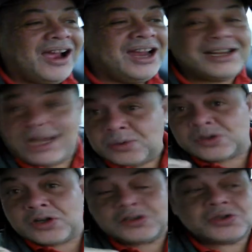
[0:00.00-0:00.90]
And I
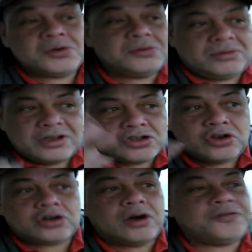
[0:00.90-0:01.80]
was also a
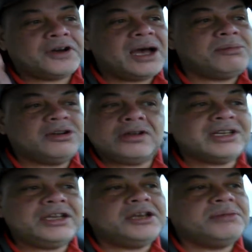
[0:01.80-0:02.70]
sort of a Gabber,
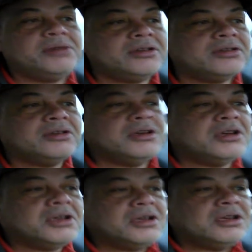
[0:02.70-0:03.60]
not really, but
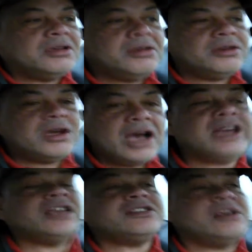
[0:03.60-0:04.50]

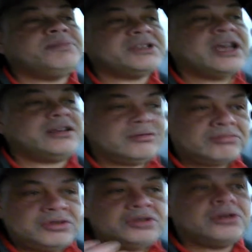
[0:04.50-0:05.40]
I had sympathized,
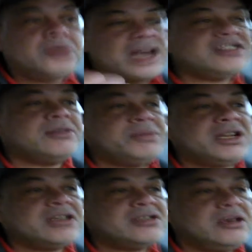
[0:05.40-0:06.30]
you know, I
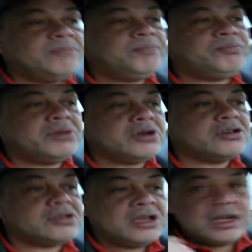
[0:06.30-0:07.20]
sympathized them
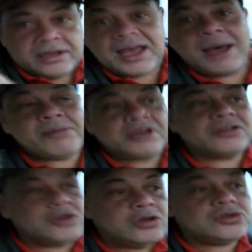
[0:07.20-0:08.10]
because the
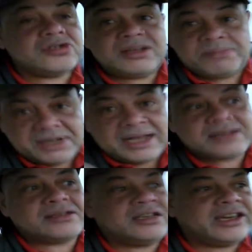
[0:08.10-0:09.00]
Gabbers also
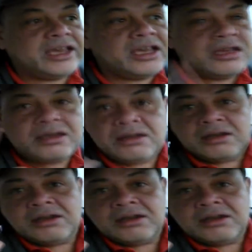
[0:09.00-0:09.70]
sympathized the reggae